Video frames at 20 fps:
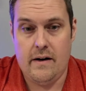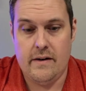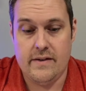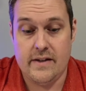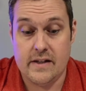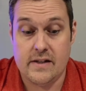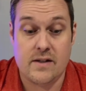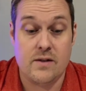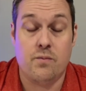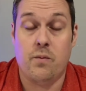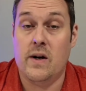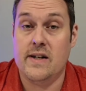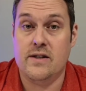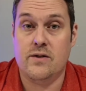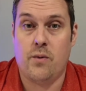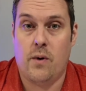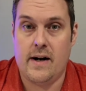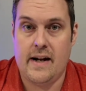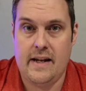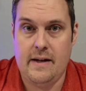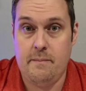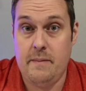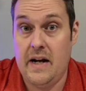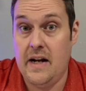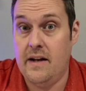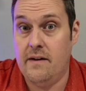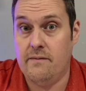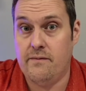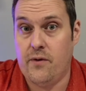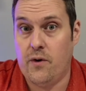This is 120
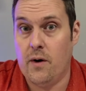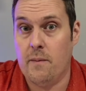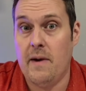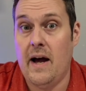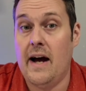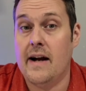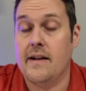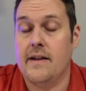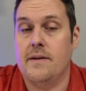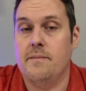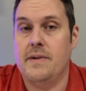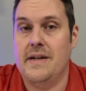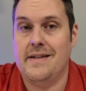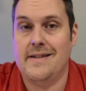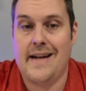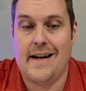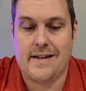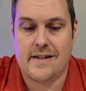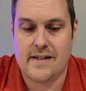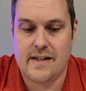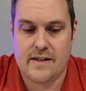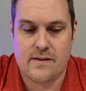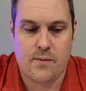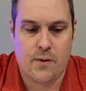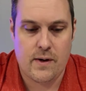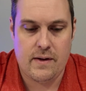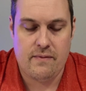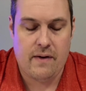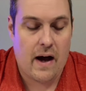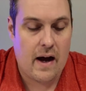medium format in the Pentax
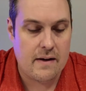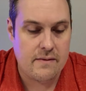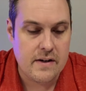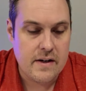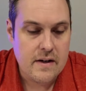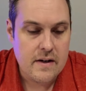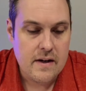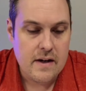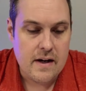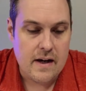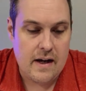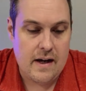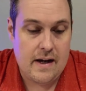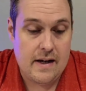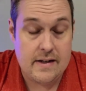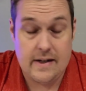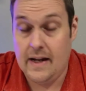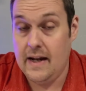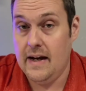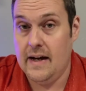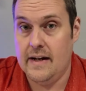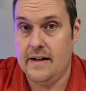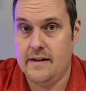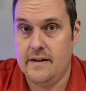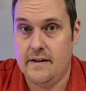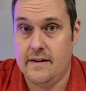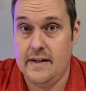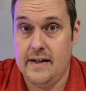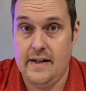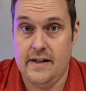645. And
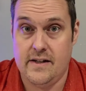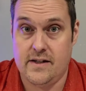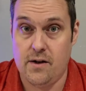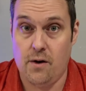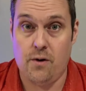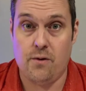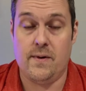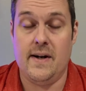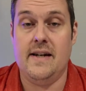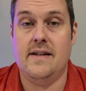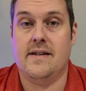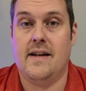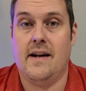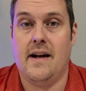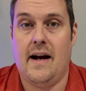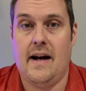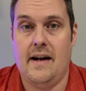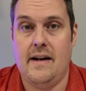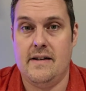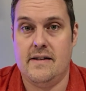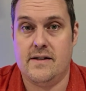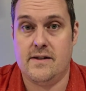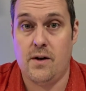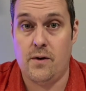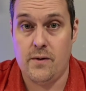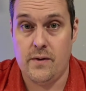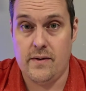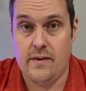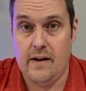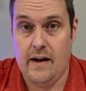again, the sole reason I
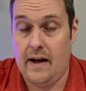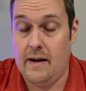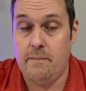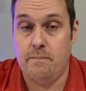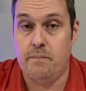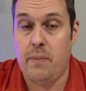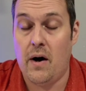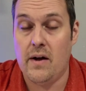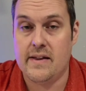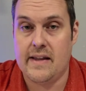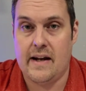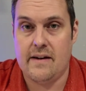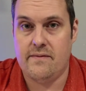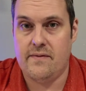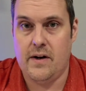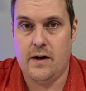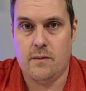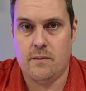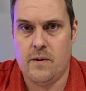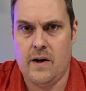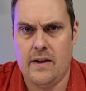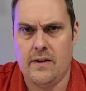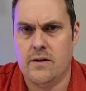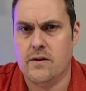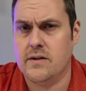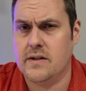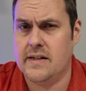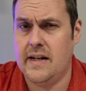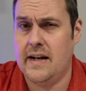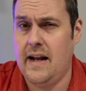bought that film
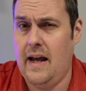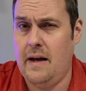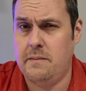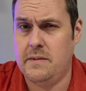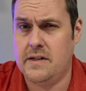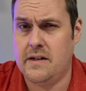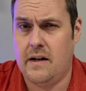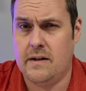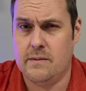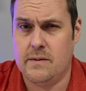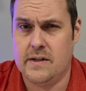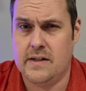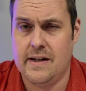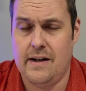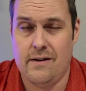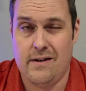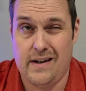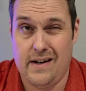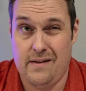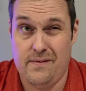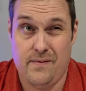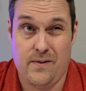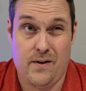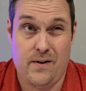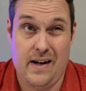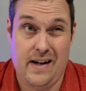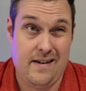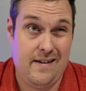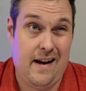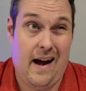rather was that Amazon was selling it for
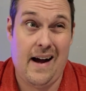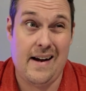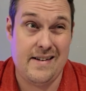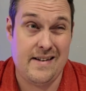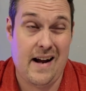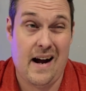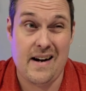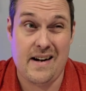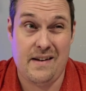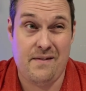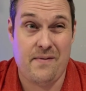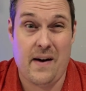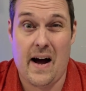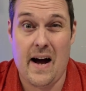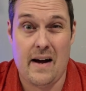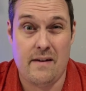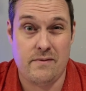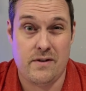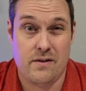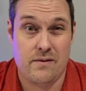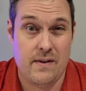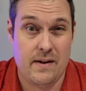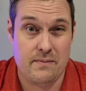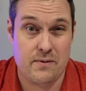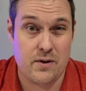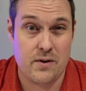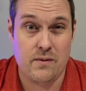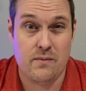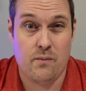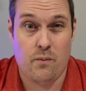like $9.95
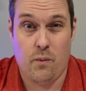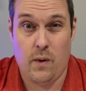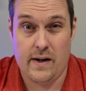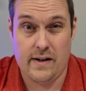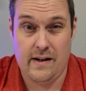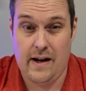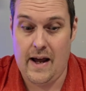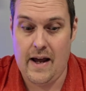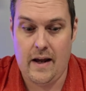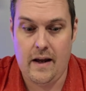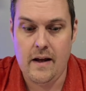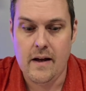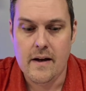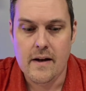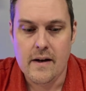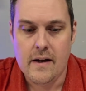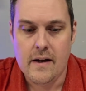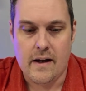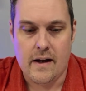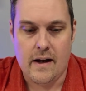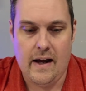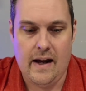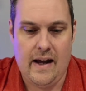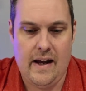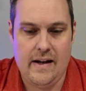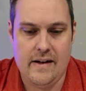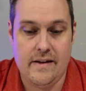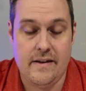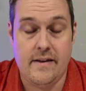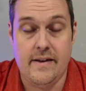delivered one day.
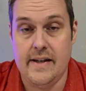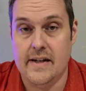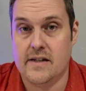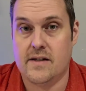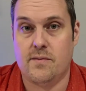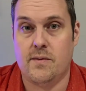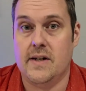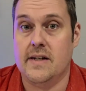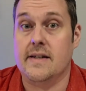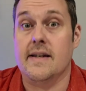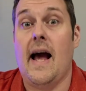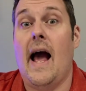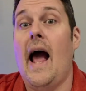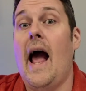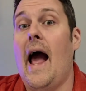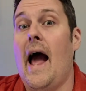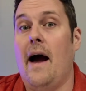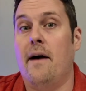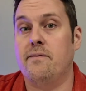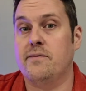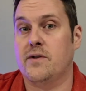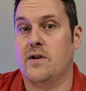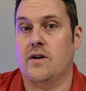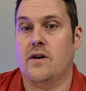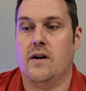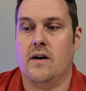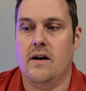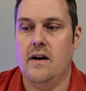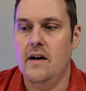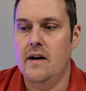And this was
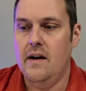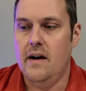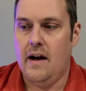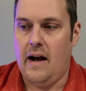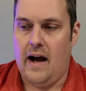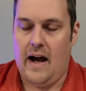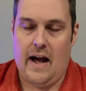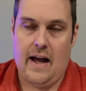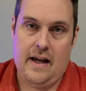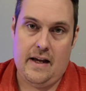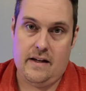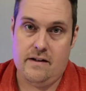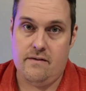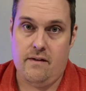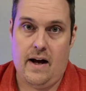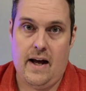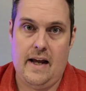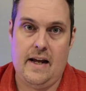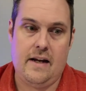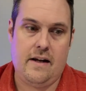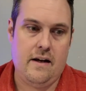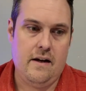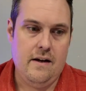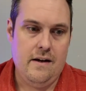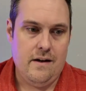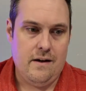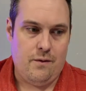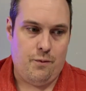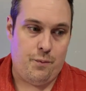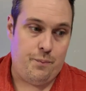after I had like
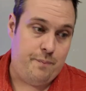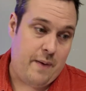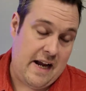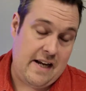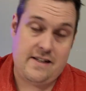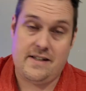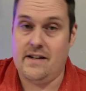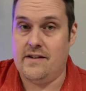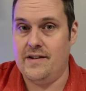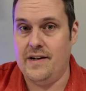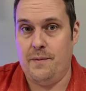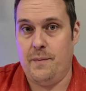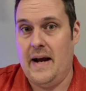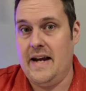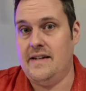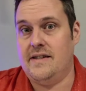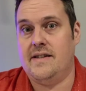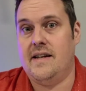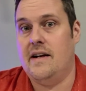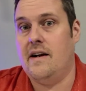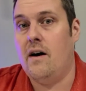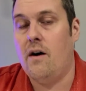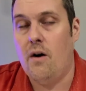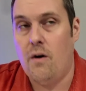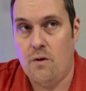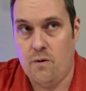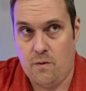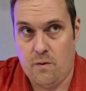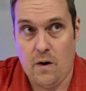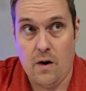basically wasted a
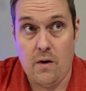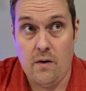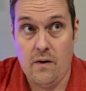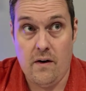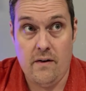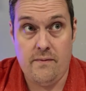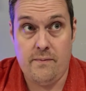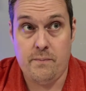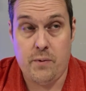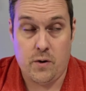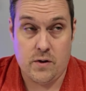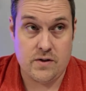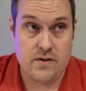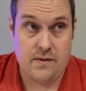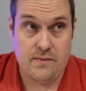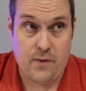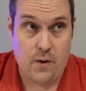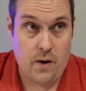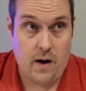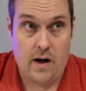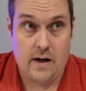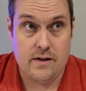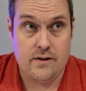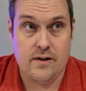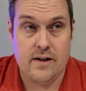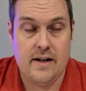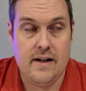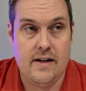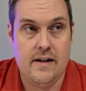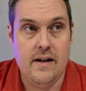whole roll of Portra
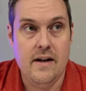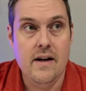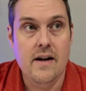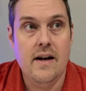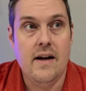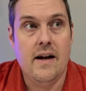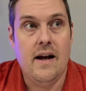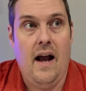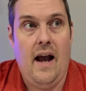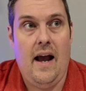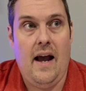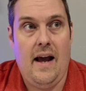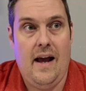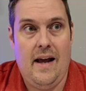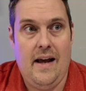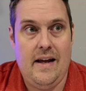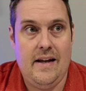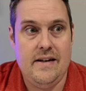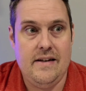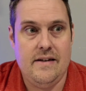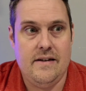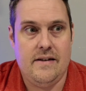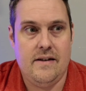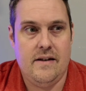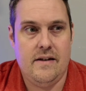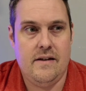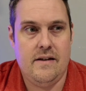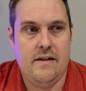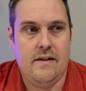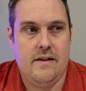400, and
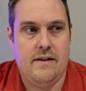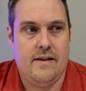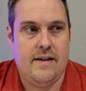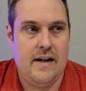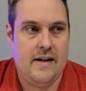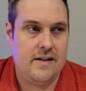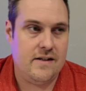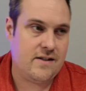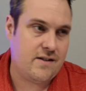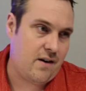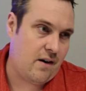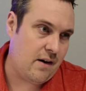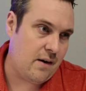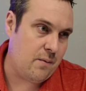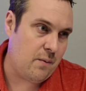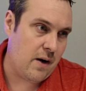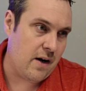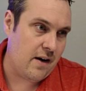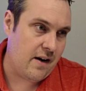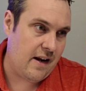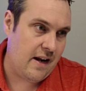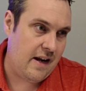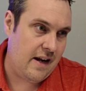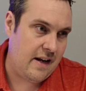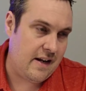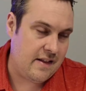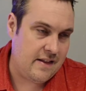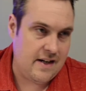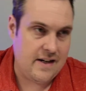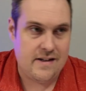then it started
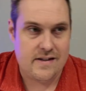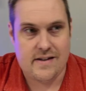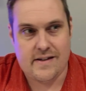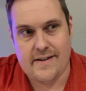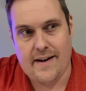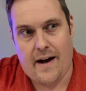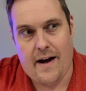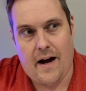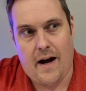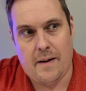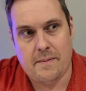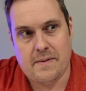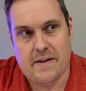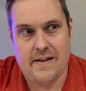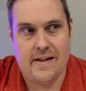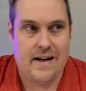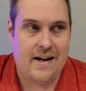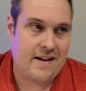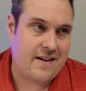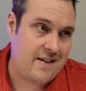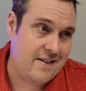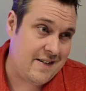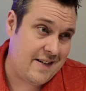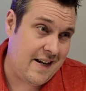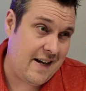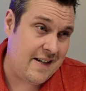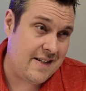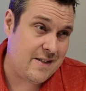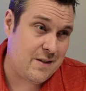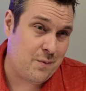working, and then it stopped, and then I couldn't
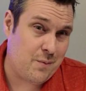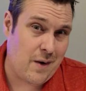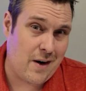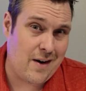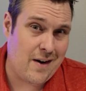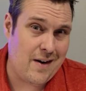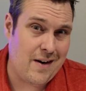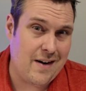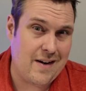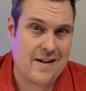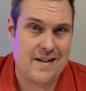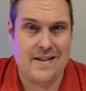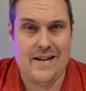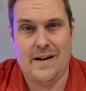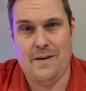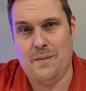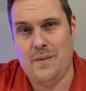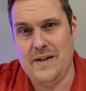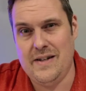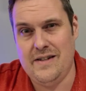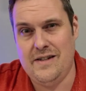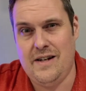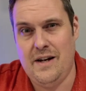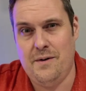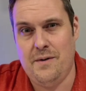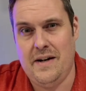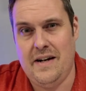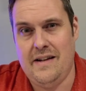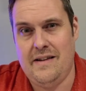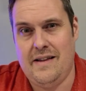get it to work, and then it wouldn't
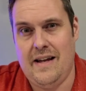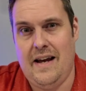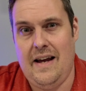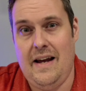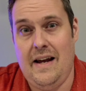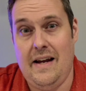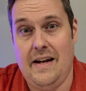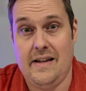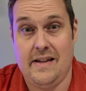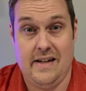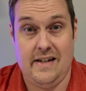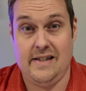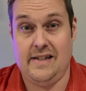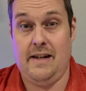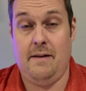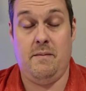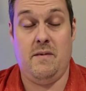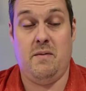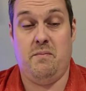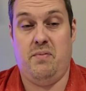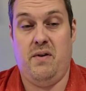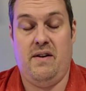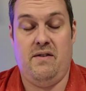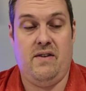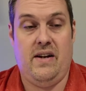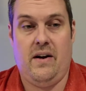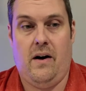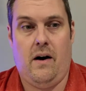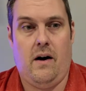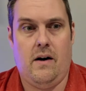do anything, and then it seemed
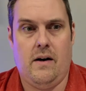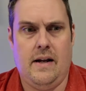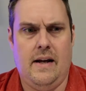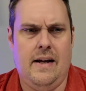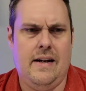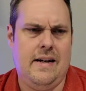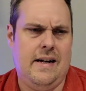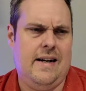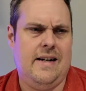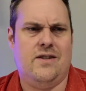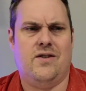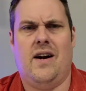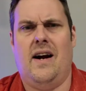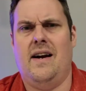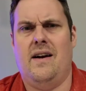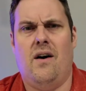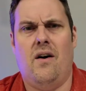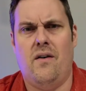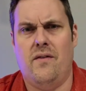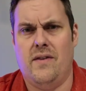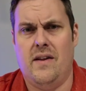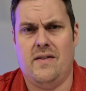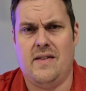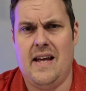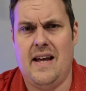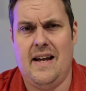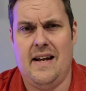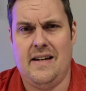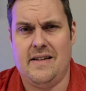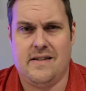completely haunted, and I tried all the
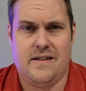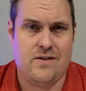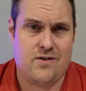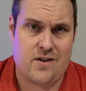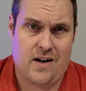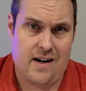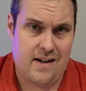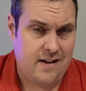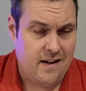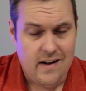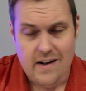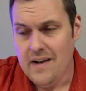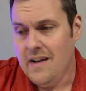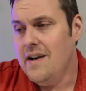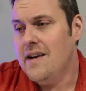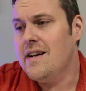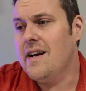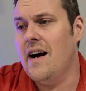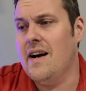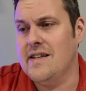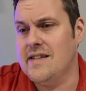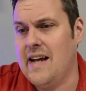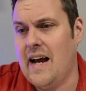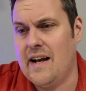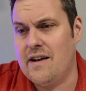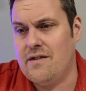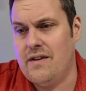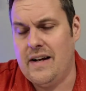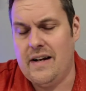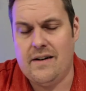things and tried
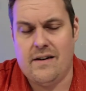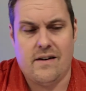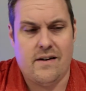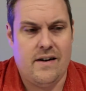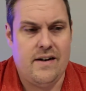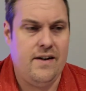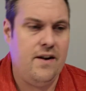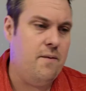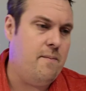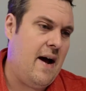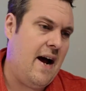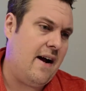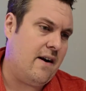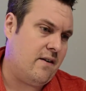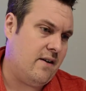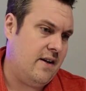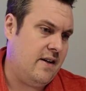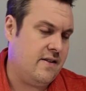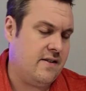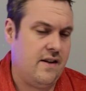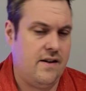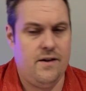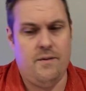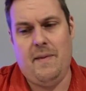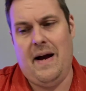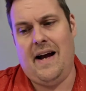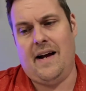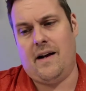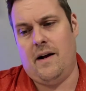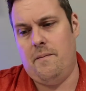contact cleaner and new batteries and new
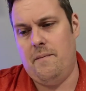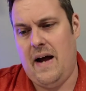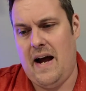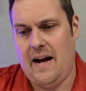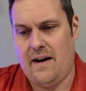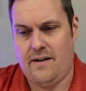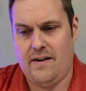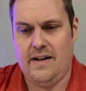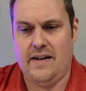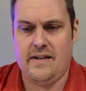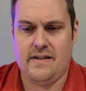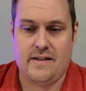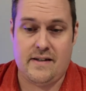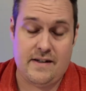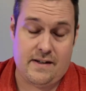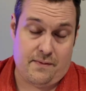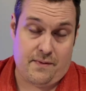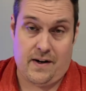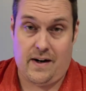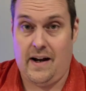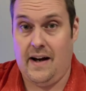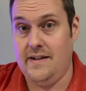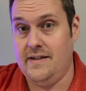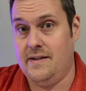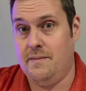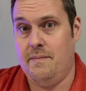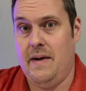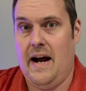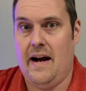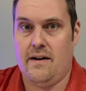backup batteries and different
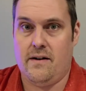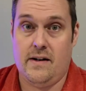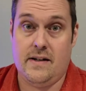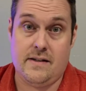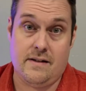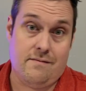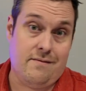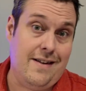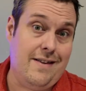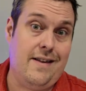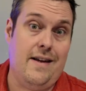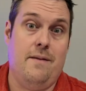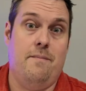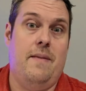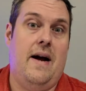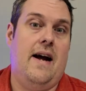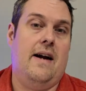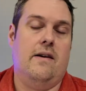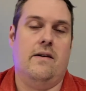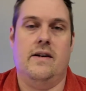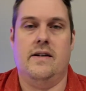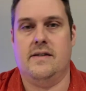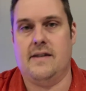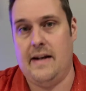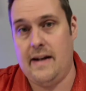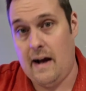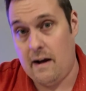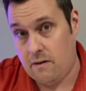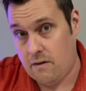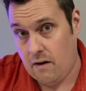kinds of batteries and lithium batteries
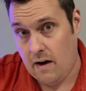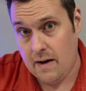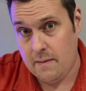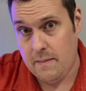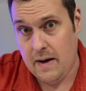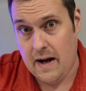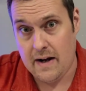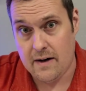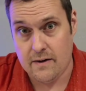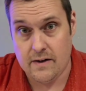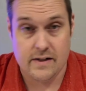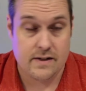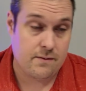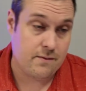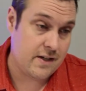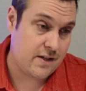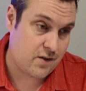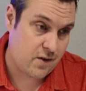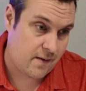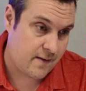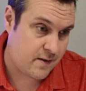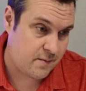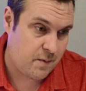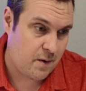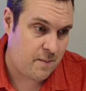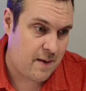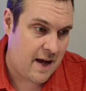and alkaline batteries and rechargeable